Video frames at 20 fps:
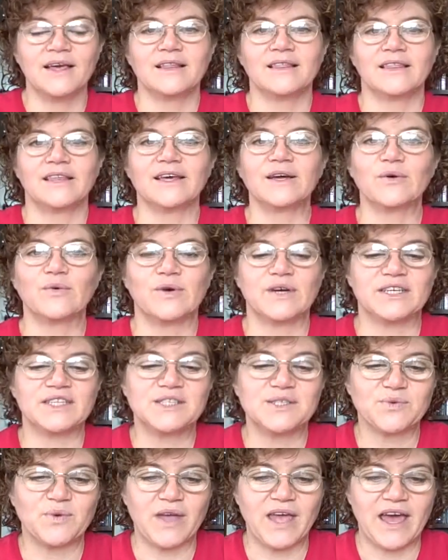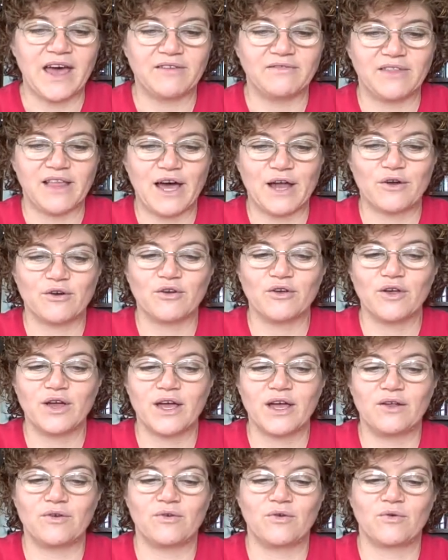Liquids, we have lateral
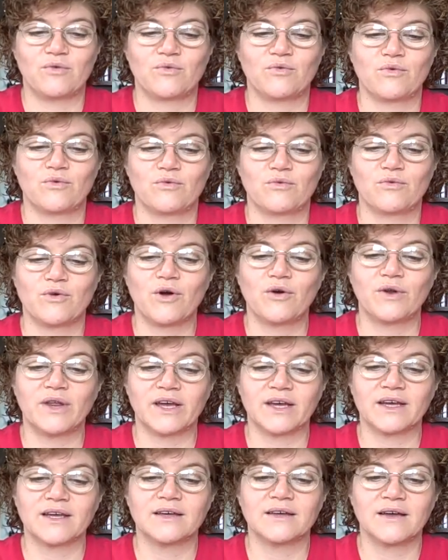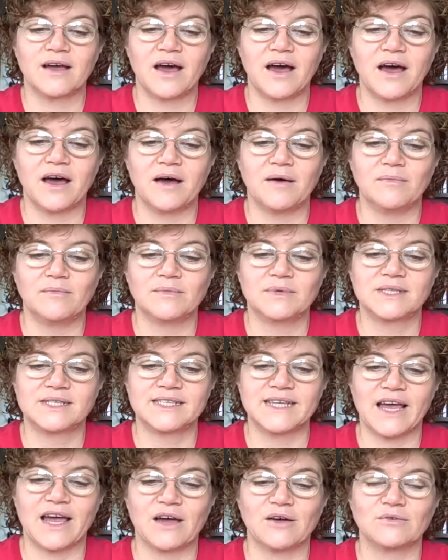and rhotic
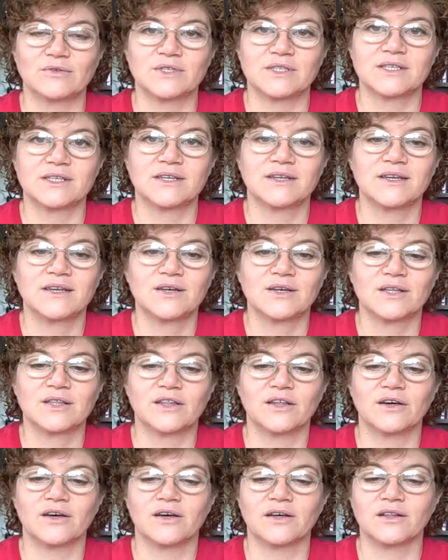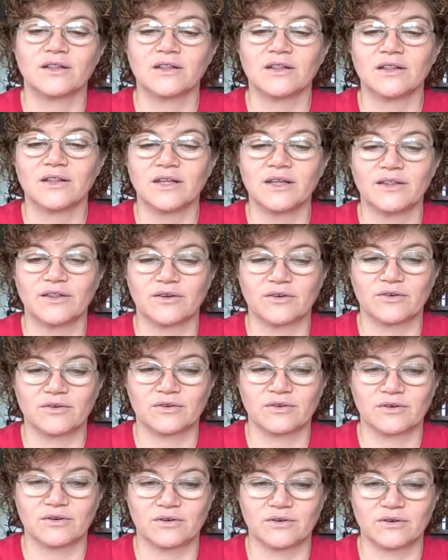sounds, the ul and
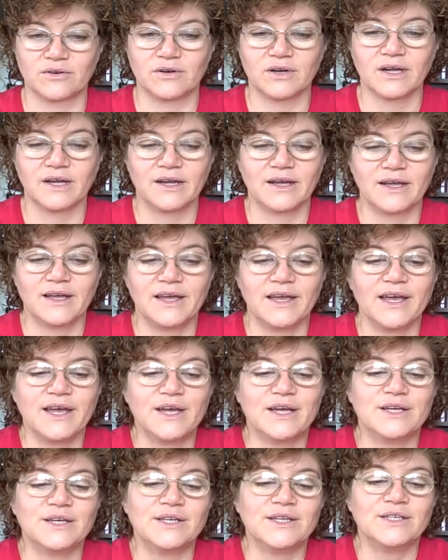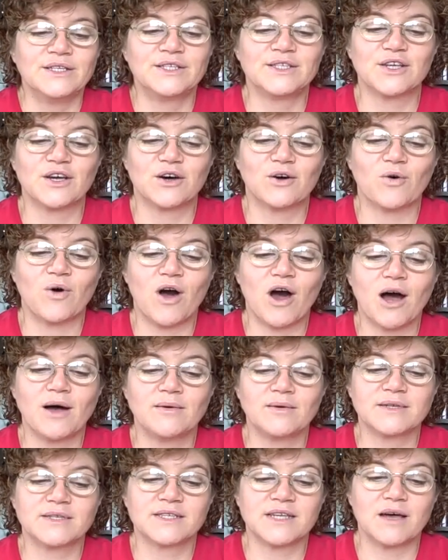the So
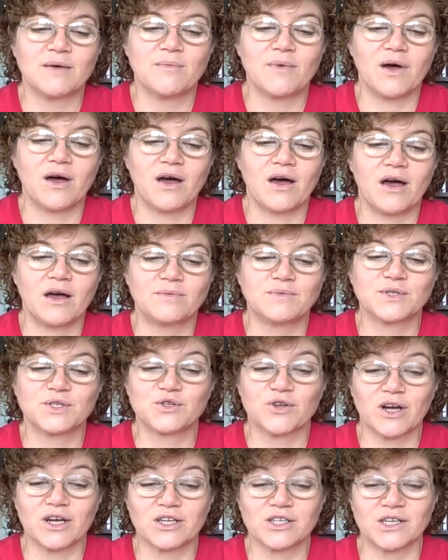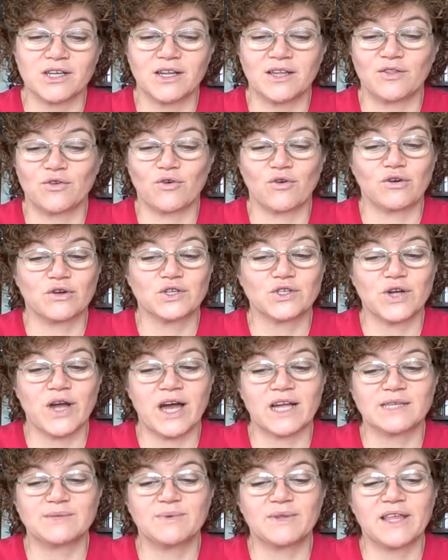some obstruction in the oral
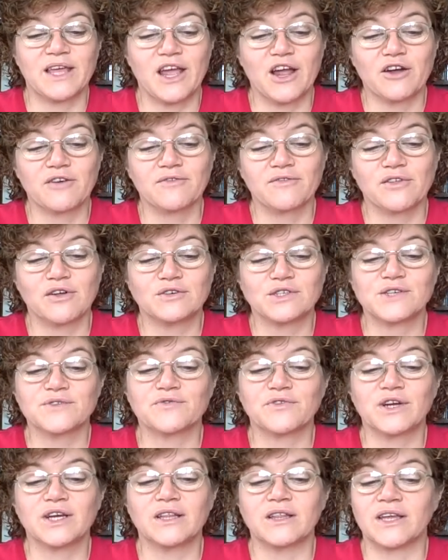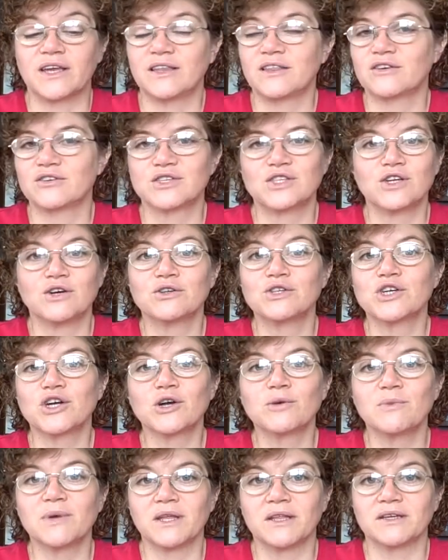tract, but the air flows freely. There's no
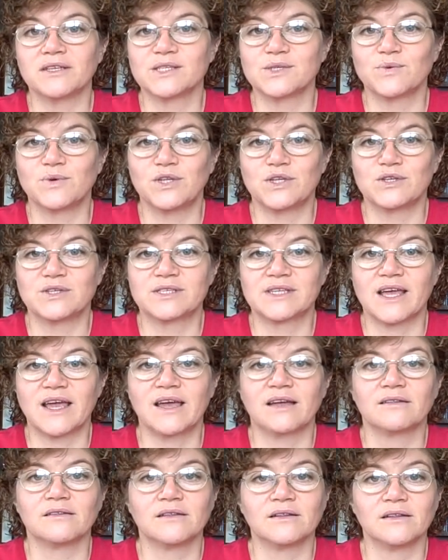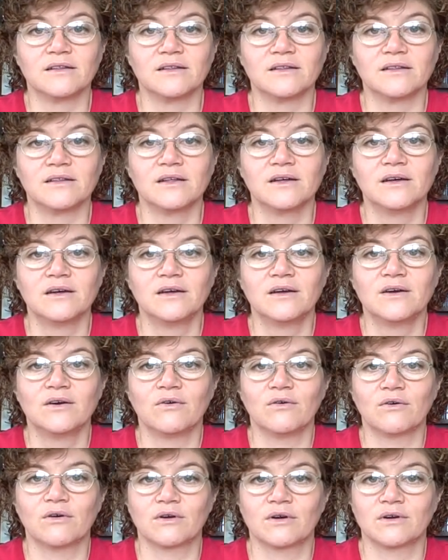turbulence when you say ul
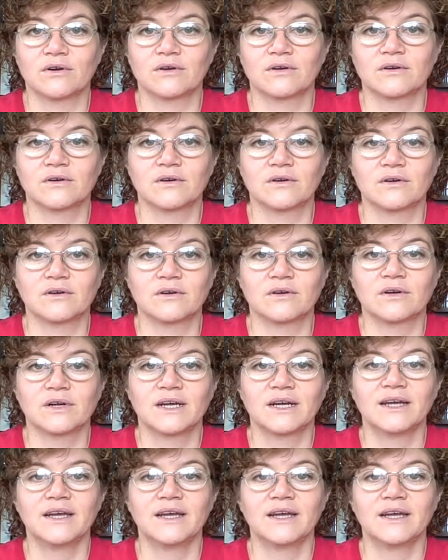or